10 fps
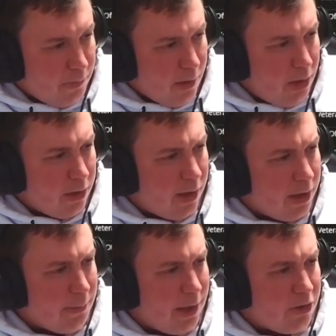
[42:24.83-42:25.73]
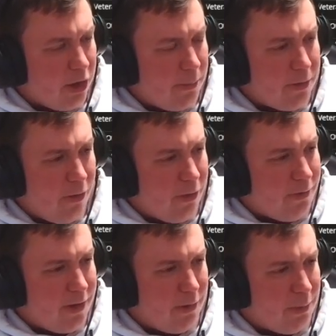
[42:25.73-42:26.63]
looking at the matchups on the
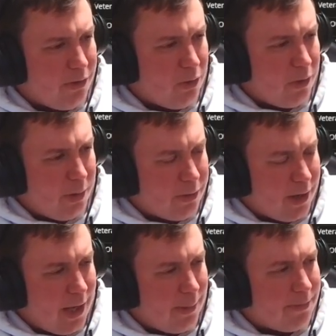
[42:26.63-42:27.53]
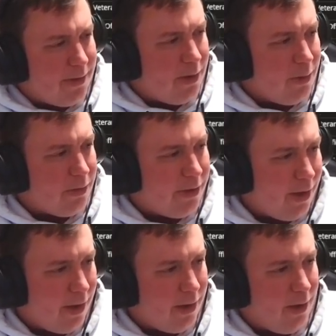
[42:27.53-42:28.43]
video, we saw there was an absolute
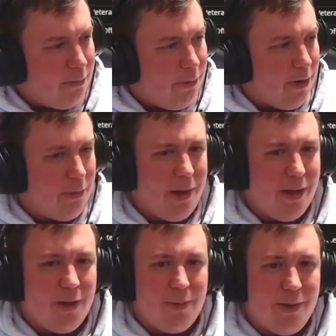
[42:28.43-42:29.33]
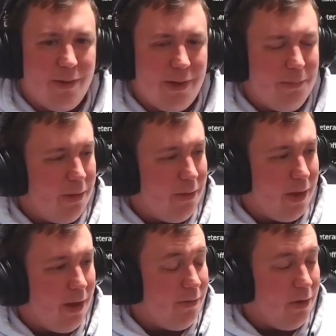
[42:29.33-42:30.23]
ton of mono black around in Mythic. I
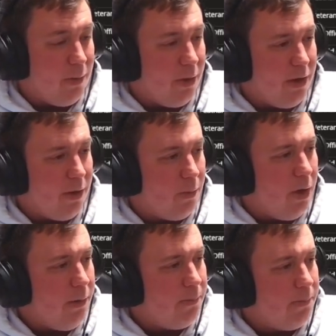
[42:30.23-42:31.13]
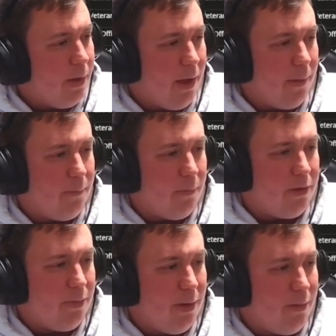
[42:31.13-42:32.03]
have no idea why, but yeah, we're
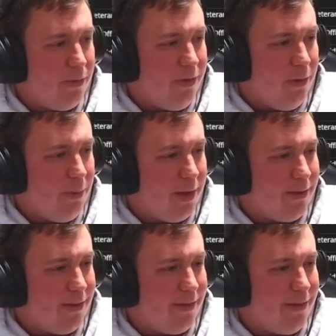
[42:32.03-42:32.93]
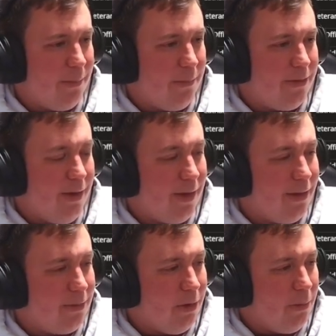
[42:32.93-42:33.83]
still winning 67%
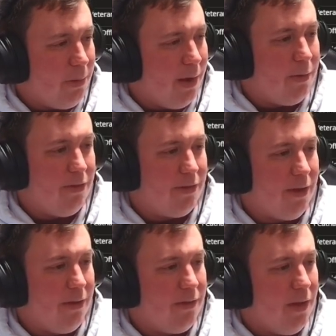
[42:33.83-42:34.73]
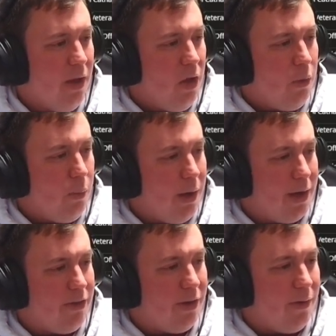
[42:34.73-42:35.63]
against mono black, which is nice. Winning in
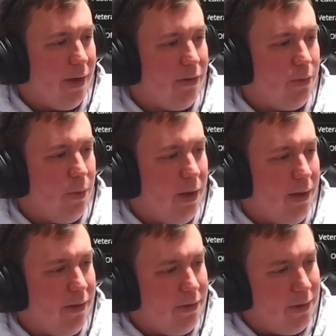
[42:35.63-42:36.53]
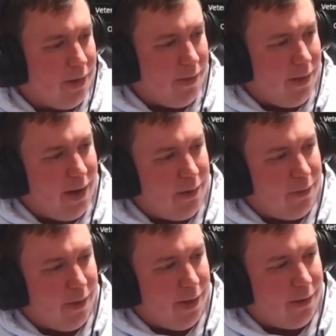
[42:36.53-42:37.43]
general against white, and then
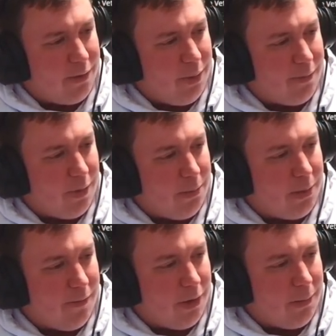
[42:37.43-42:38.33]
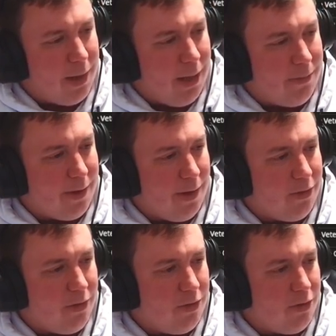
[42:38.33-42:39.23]
everything else we haven't really played very many games against,
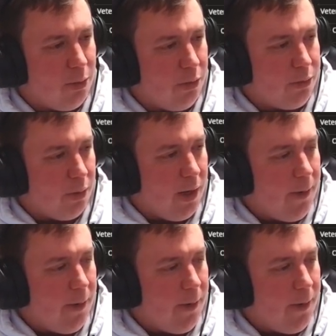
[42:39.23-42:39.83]
just 2 or 3.